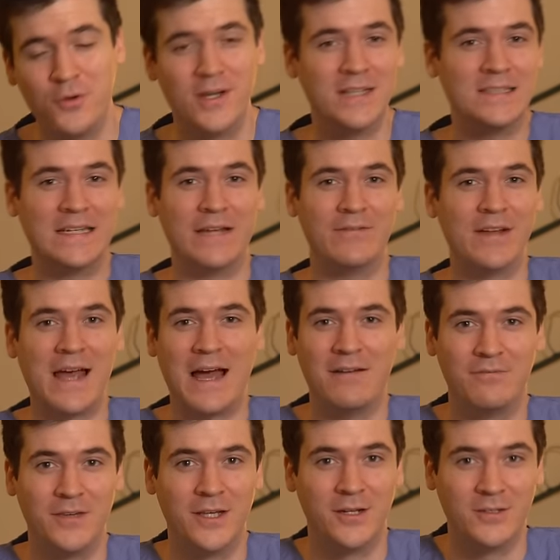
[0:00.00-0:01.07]
who doesn't even
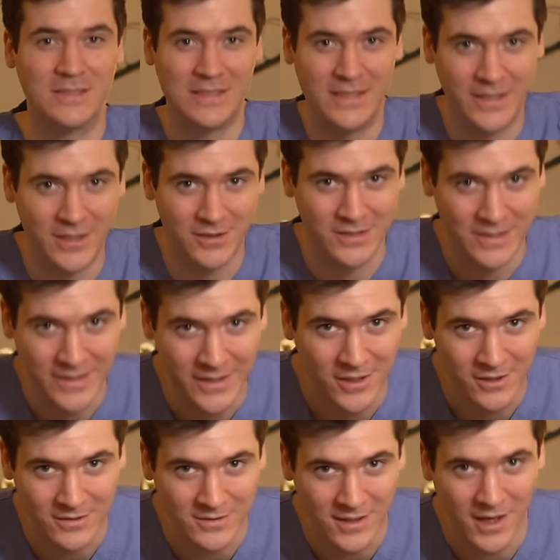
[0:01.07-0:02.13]
have years and years and
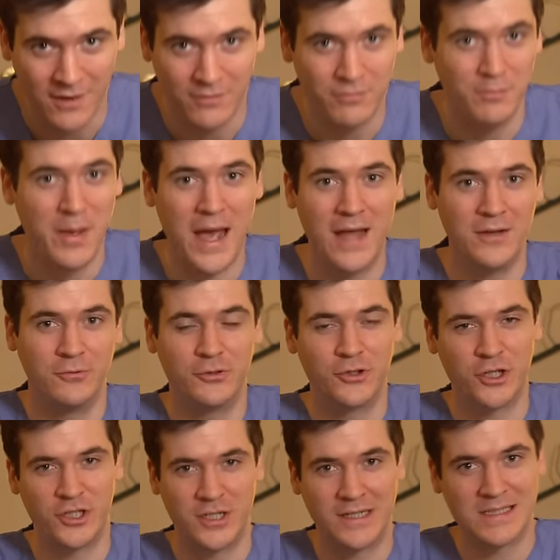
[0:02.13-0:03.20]
years of pet
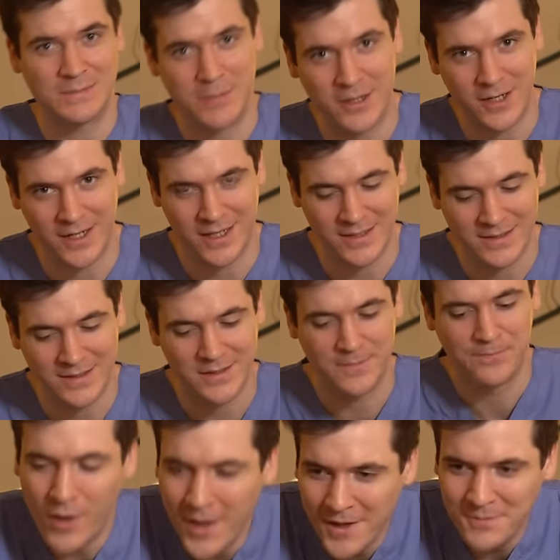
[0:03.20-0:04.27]
nutrition experience?
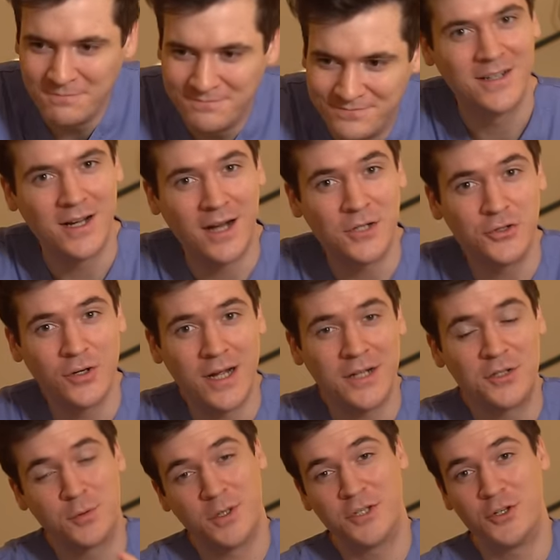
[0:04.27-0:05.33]
Well, contrary
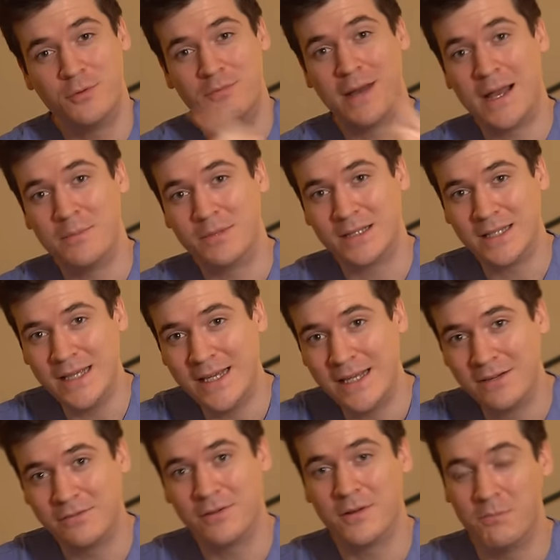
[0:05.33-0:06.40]
to what you might
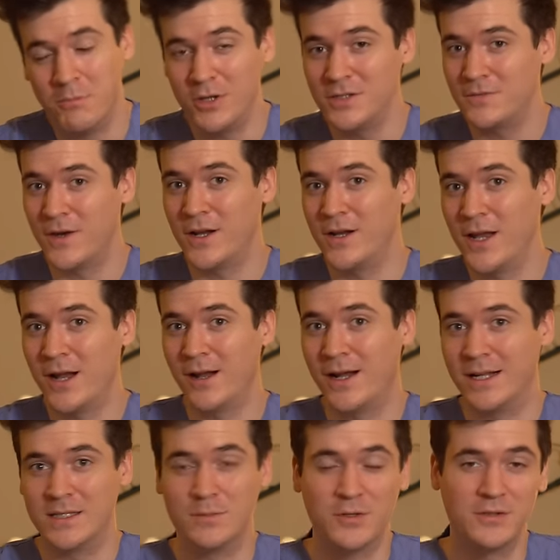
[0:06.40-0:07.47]
believe, most
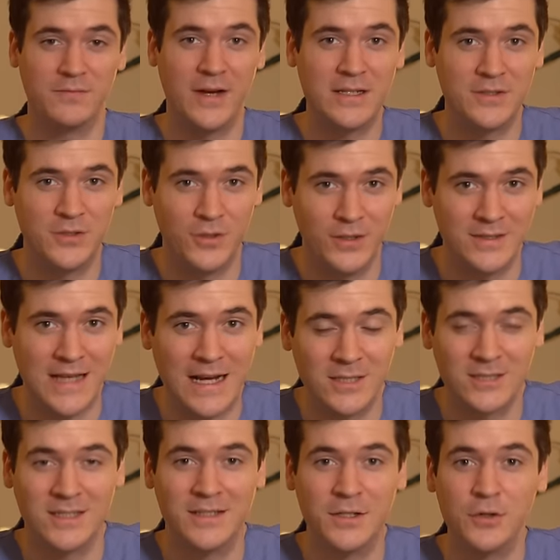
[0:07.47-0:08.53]
veterinarians, most vet students
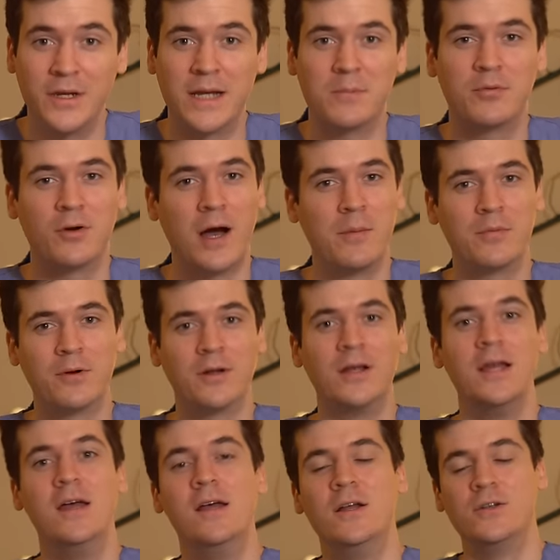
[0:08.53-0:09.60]
actually do get proper